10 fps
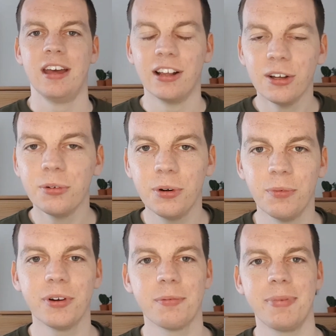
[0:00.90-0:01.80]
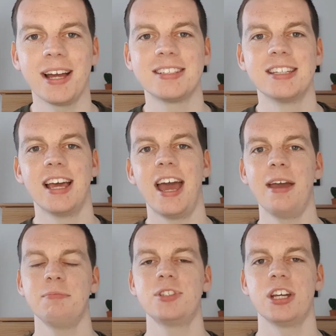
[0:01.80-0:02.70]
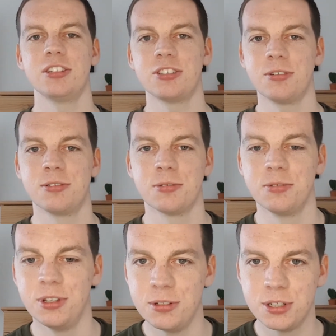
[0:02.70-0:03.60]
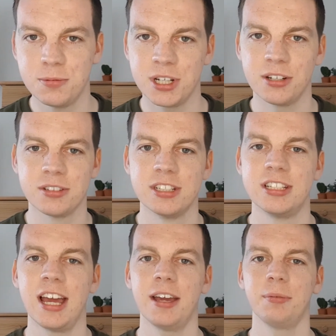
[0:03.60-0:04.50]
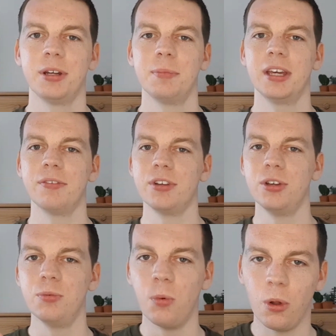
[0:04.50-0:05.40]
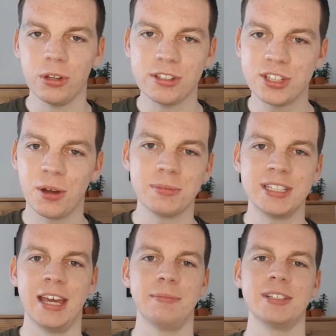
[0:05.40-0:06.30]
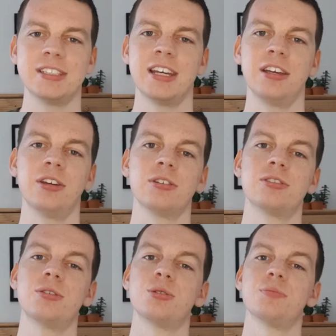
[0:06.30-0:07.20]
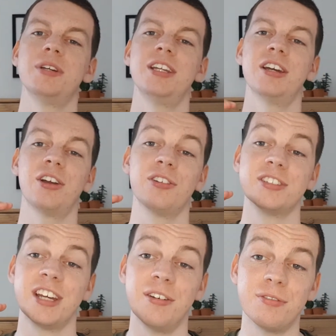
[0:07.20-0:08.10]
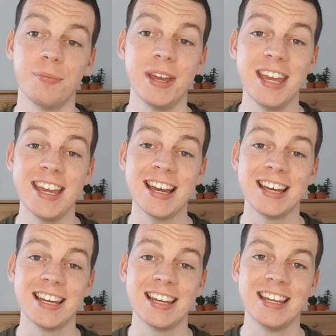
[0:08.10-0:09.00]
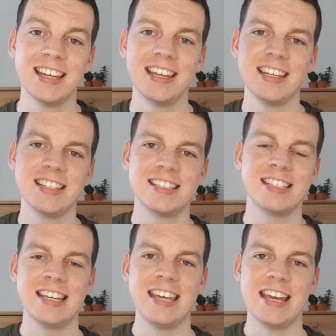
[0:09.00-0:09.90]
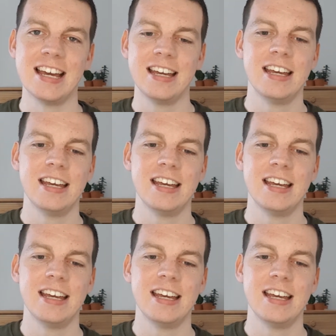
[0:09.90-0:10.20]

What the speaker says: Hello and welcome back to the MJ Social YouTube channel. Today I'm going to be giving you one top tip to take your social media content from here to here.